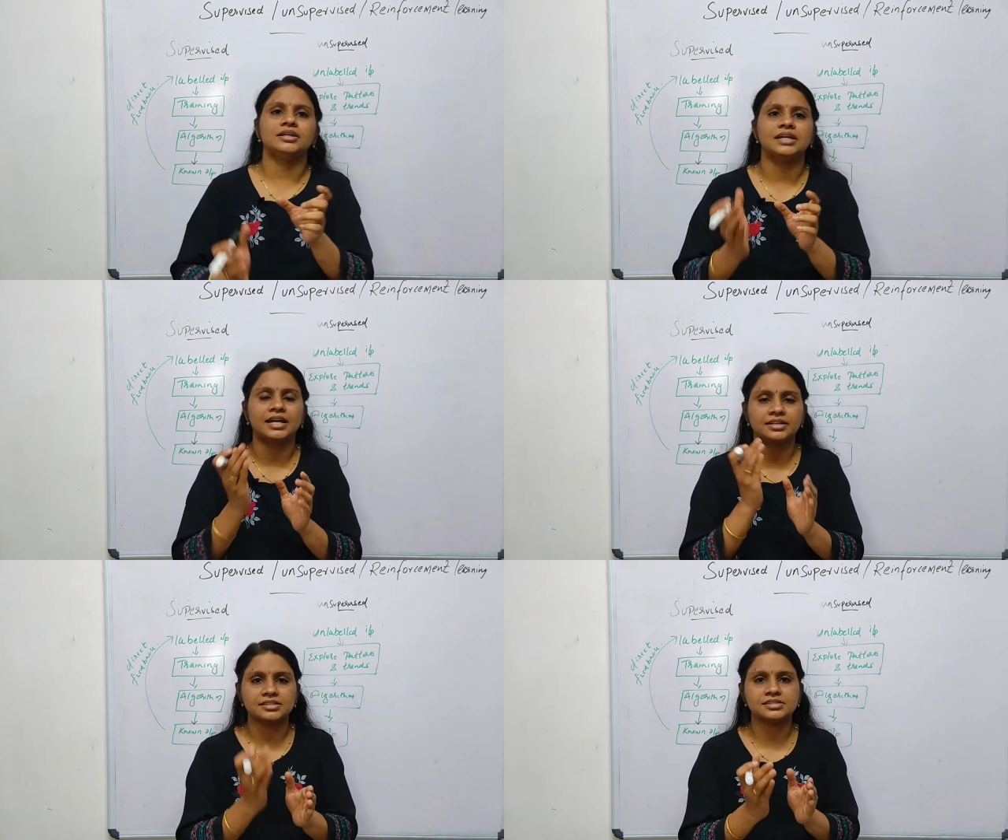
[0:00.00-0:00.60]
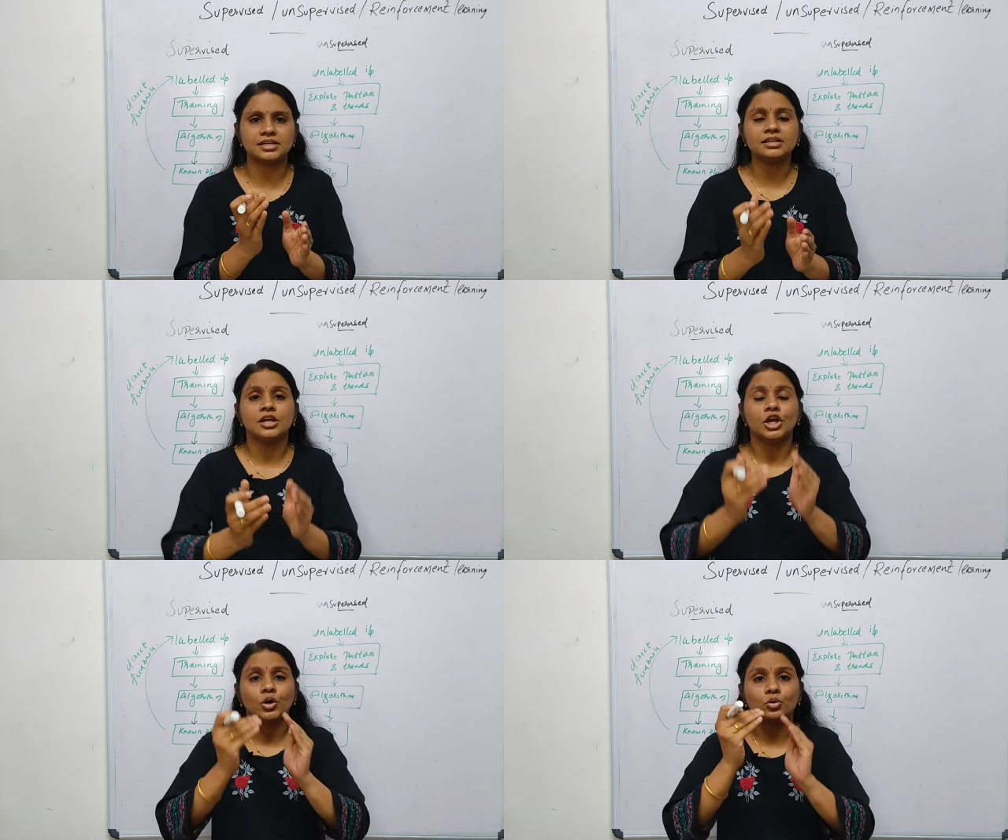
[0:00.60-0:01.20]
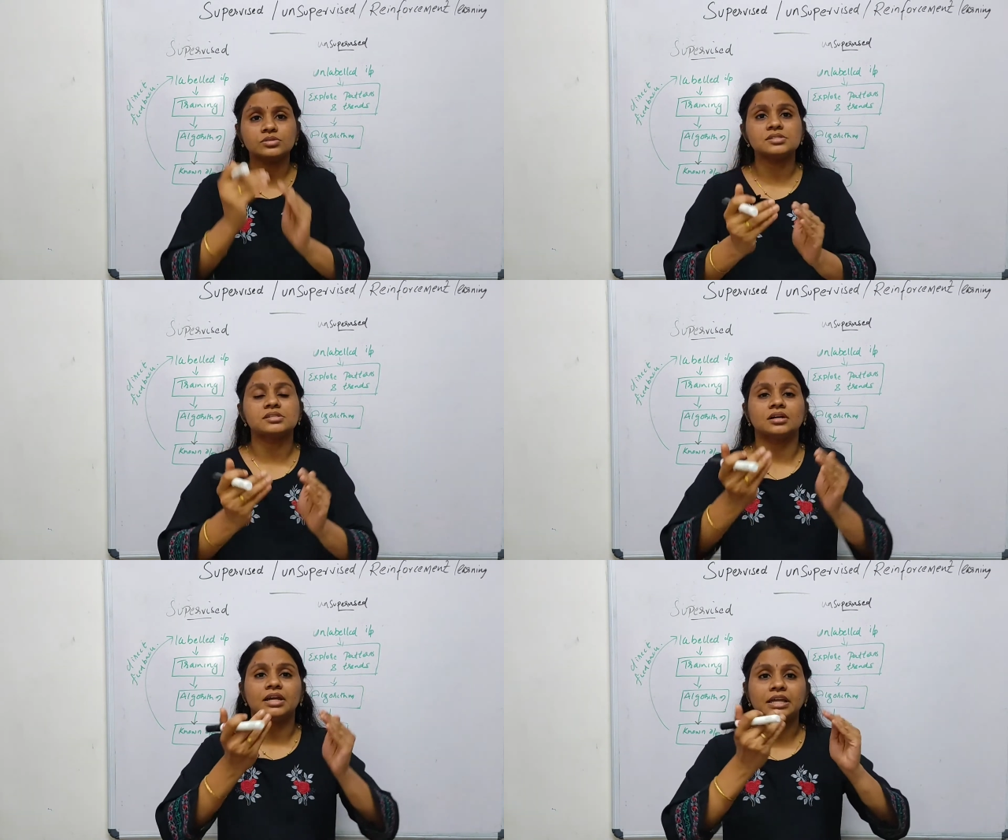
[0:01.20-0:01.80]
A data set whose
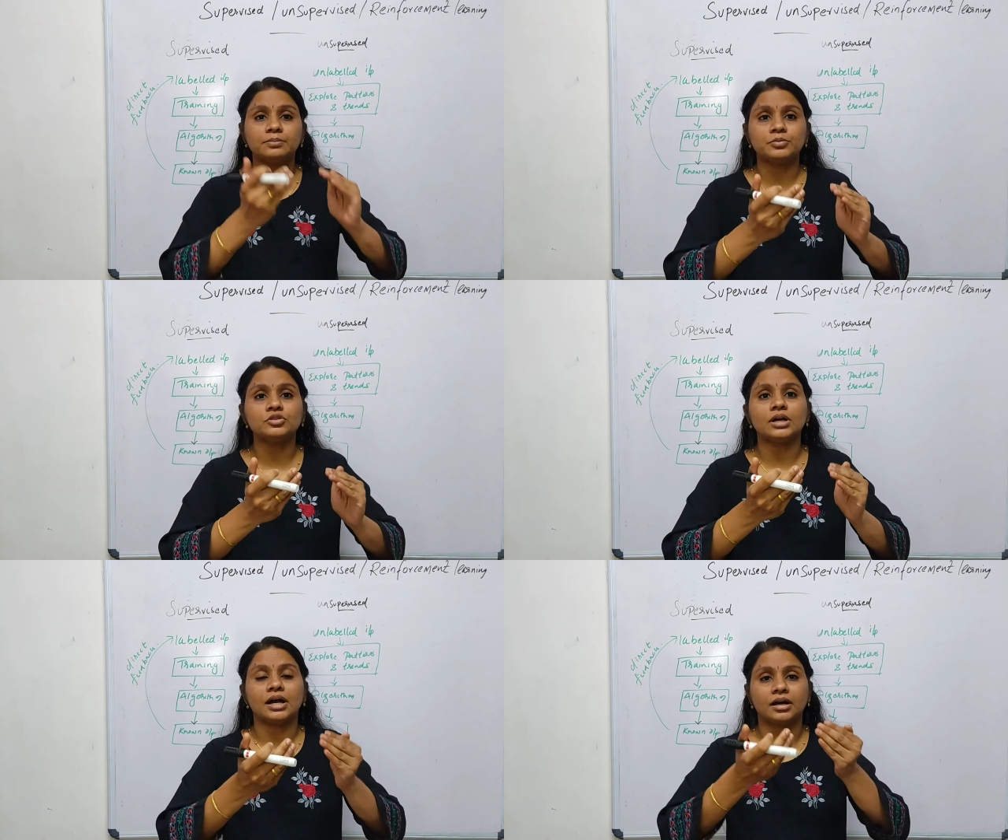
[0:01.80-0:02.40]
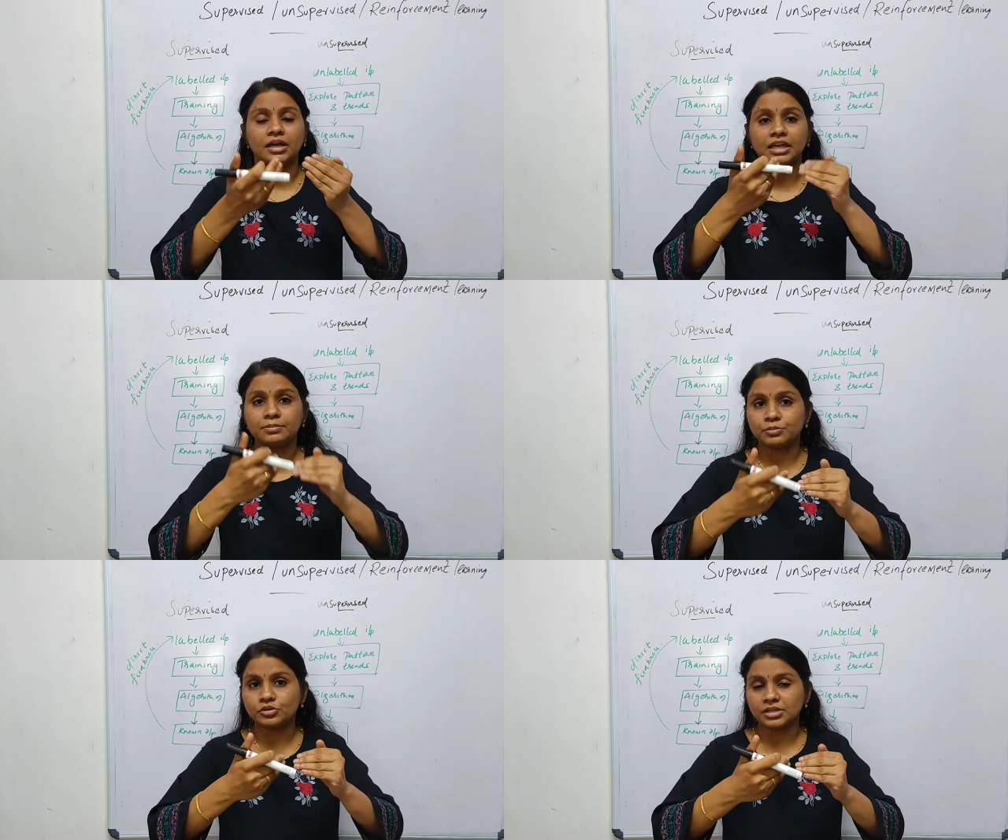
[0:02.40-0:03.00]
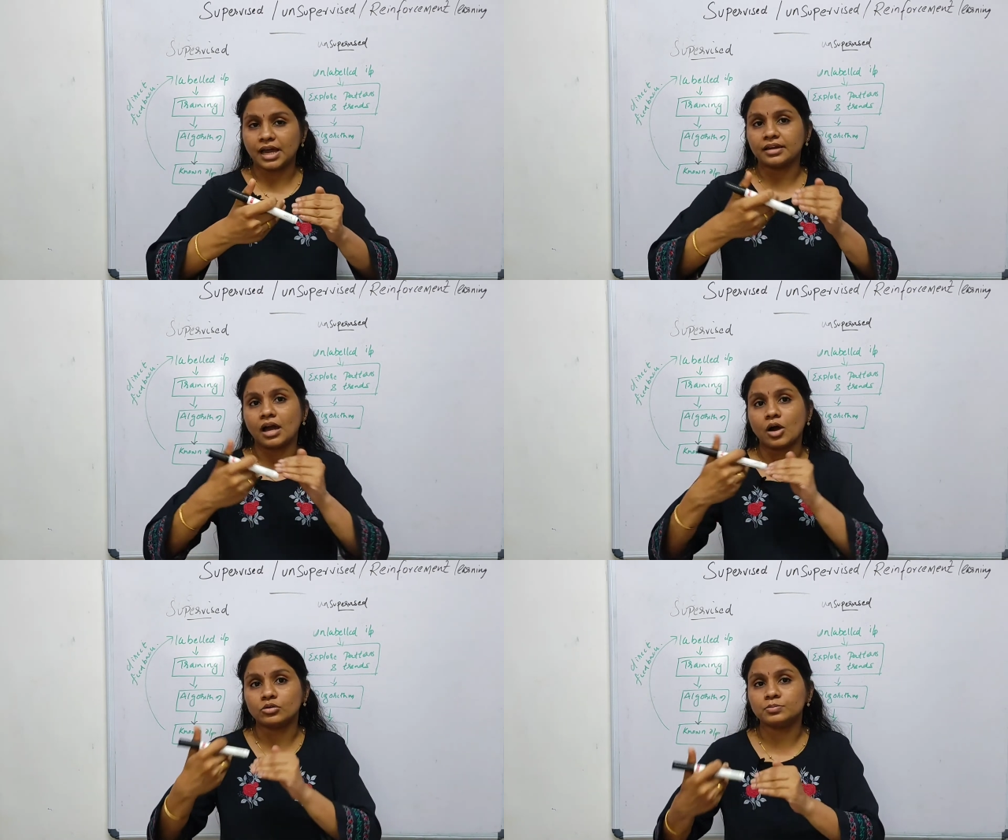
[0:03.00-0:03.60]
input and
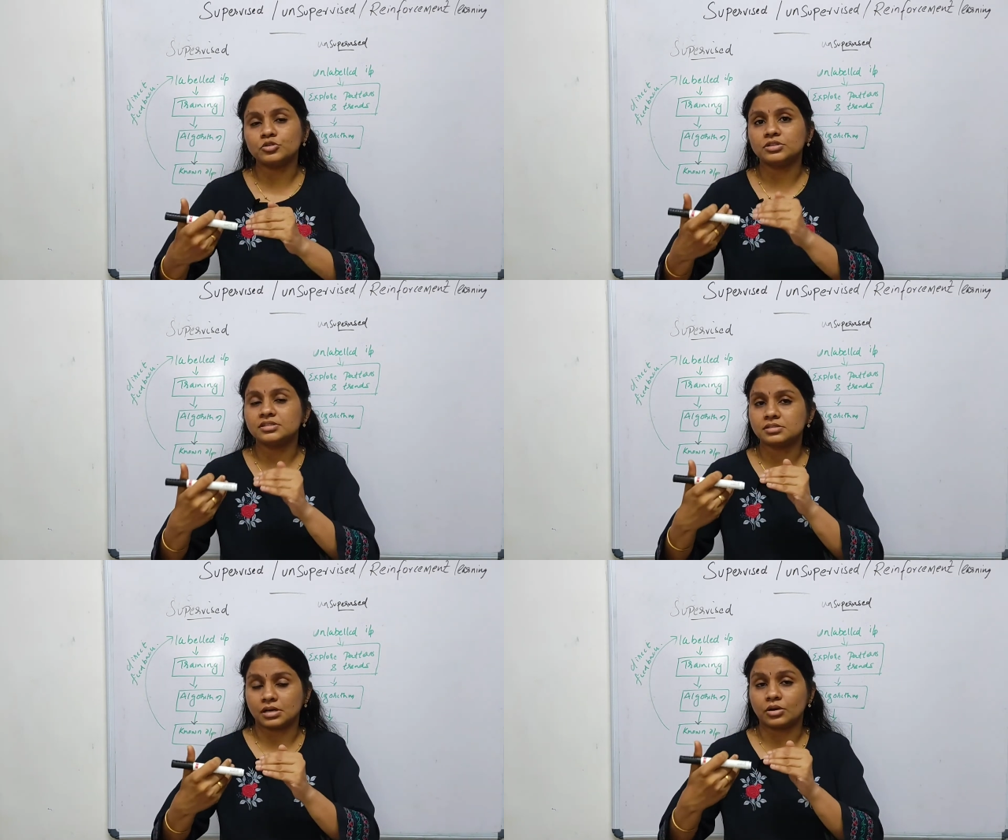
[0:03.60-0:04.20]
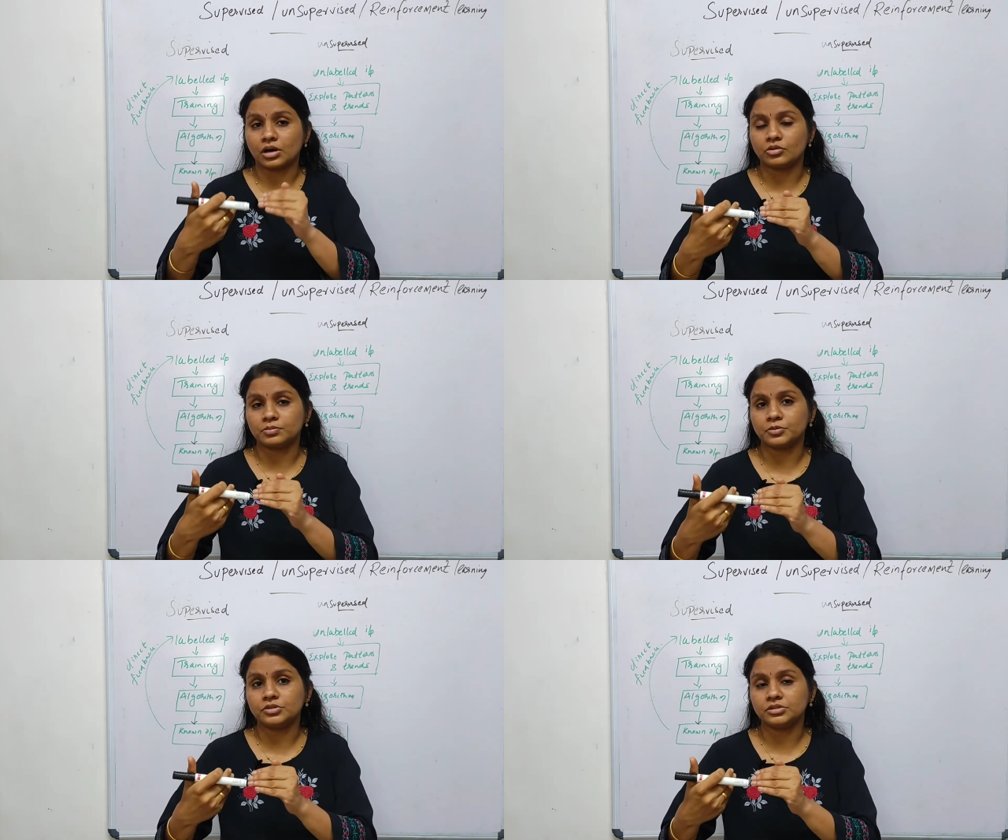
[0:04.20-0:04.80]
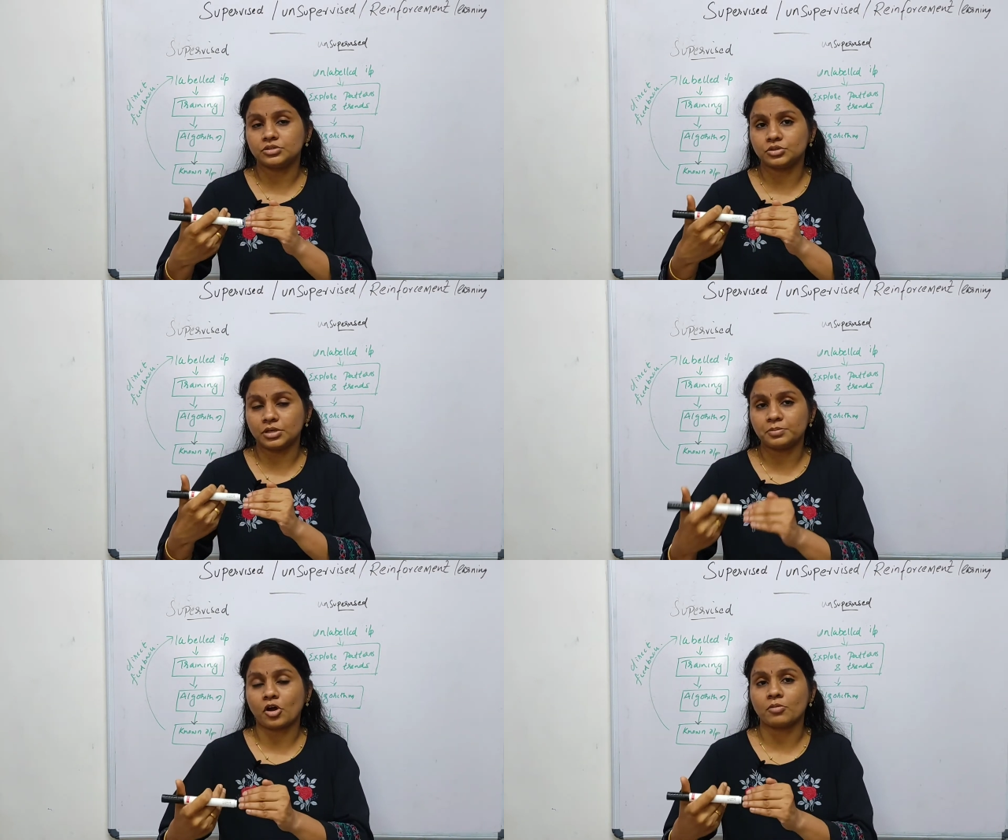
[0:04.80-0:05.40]
output to
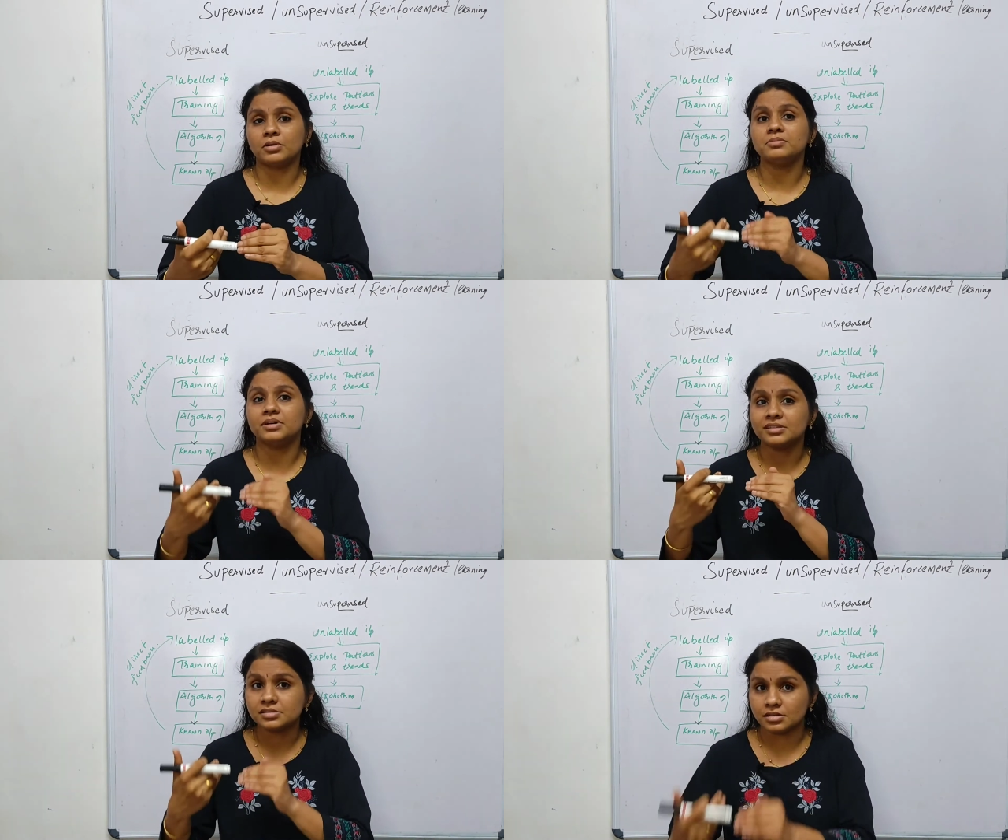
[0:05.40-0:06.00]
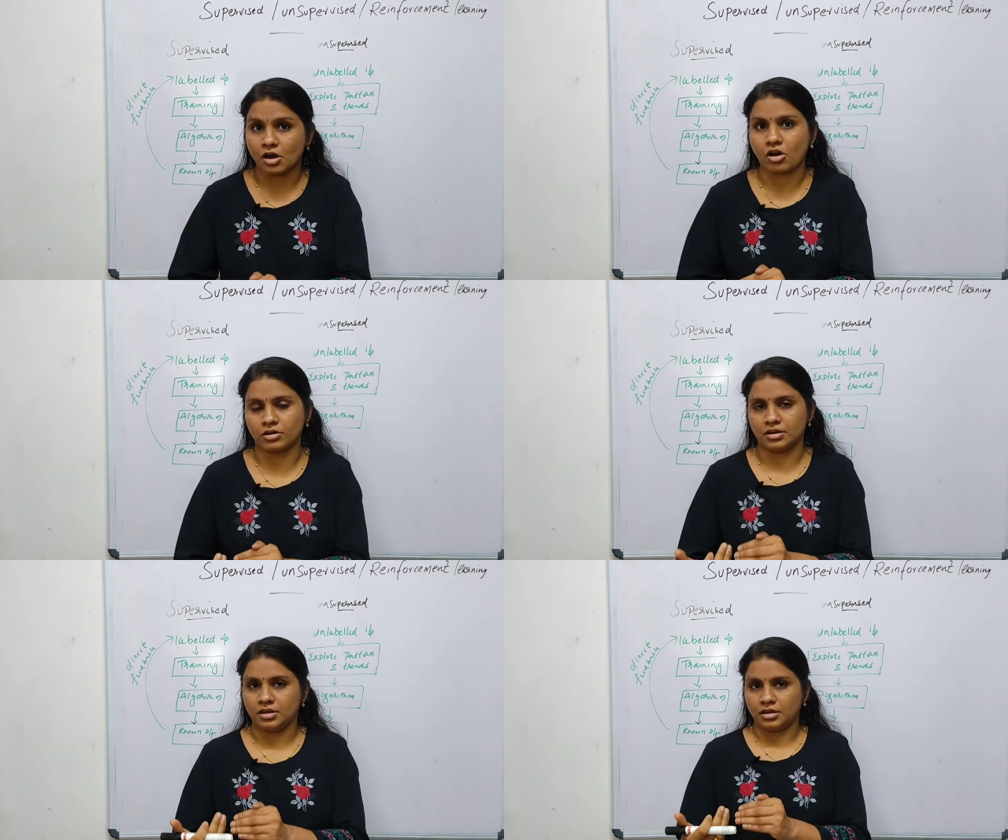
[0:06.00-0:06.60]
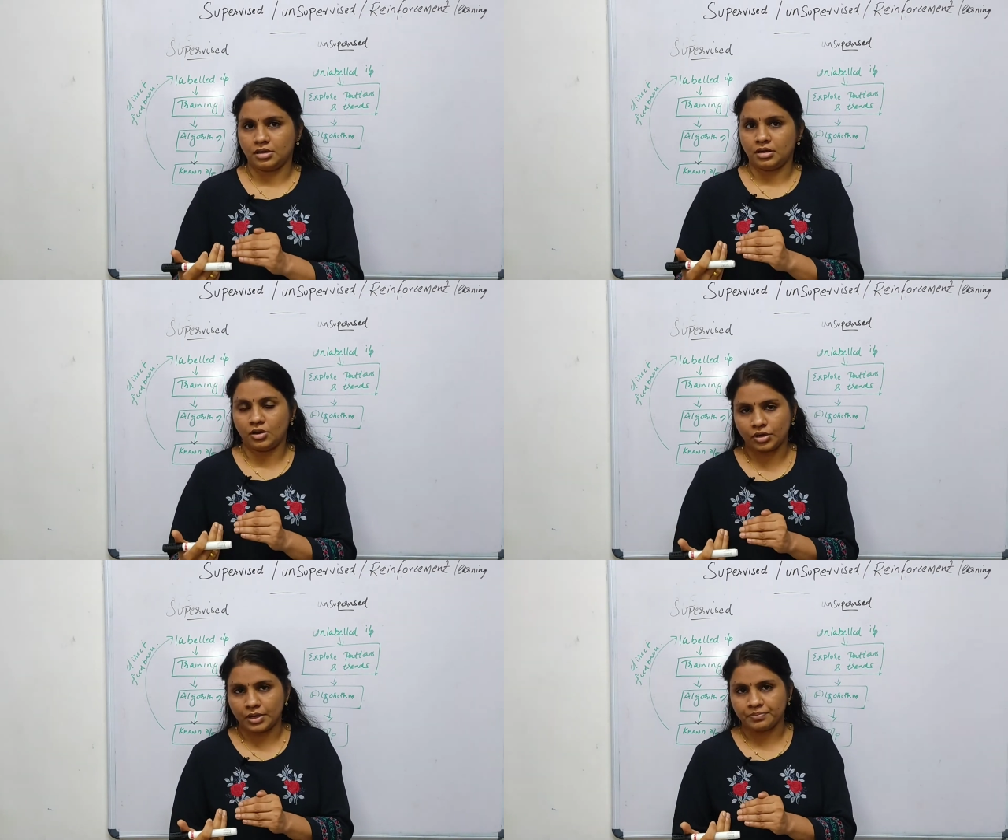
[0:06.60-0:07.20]
the problem is known.
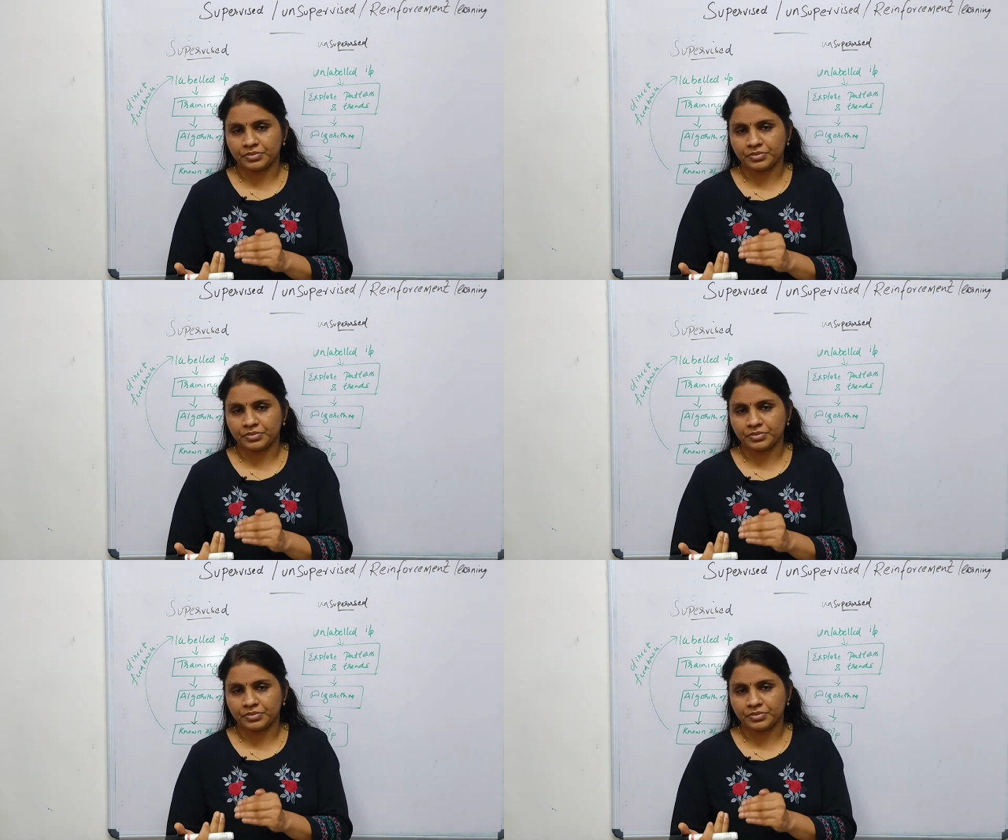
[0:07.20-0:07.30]
Okay,